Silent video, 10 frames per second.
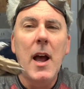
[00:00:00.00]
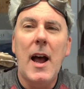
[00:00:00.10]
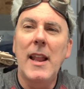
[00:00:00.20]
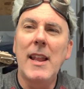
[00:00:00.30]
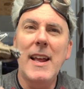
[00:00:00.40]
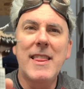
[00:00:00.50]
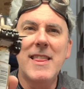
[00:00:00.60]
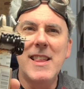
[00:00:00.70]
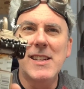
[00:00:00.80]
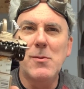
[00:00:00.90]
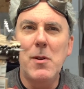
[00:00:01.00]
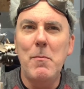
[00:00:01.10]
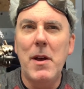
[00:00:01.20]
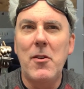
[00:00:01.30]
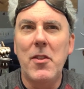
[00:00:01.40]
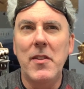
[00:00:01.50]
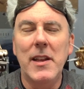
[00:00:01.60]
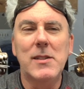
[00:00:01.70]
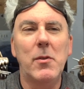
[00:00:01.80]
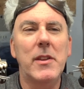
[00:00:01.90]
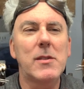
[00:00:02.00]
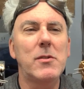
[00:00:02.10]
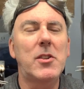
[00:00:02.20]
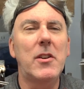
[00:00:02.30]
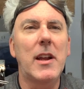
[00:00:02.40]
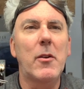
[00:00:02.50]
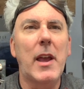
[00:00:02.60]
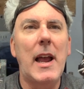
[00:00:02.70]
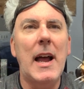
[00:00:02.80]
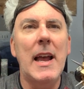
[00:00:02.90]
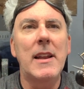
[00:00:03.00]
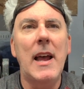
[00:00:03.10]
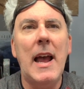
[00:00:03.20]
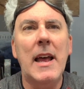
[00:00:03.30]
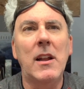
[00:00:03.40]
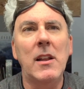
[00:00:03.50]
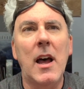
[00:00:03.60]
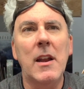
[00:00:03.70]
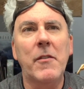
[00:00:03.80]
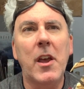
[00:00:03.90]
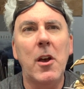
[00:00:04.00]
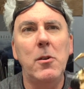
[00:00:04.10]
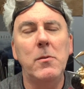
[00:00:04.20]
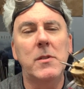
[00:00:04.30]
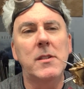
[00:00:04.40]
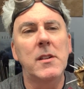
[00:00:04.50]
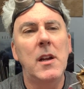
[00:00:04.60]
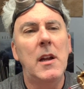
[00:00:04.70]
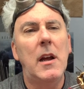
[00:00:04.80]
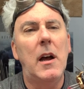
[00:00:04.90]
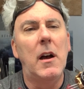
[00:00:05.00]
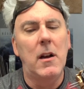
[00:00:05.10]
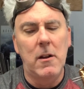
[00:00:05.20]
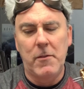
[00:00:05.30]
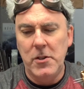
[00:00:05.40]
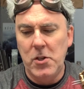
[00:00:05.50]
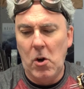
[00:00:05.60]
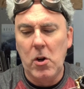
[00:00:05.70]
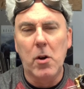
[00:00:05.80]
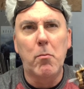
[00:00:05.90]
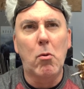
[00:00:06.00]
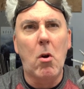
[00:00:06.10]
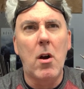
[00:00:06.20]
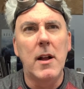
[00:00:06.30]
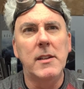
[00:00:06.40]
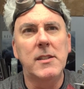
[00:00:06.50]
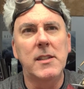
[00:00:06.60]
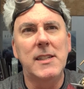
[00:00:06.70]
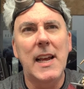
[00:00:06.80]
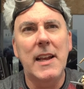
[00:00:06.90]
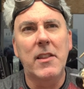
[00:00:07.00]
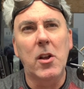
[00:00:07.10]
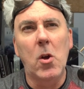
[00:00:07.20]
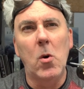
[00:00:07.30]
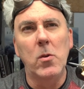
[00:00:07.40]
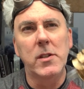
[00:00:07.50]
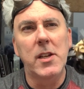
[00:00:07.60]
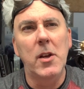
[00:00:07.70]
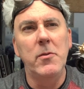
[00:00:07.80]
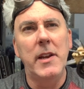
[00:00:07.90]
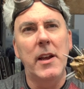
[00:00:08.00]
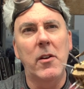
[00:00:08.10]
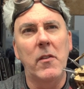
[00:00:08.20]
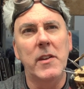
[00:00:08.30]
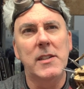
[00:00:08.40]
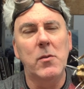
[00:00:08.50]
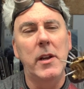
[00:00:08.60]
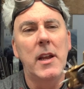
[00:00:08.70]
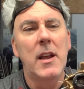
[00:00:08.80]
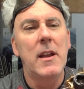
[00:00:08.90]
I like this one better than this one. This one turned out okay. I had to add a lot of coats uh, of a darker bronze to take the gold tone down on this one.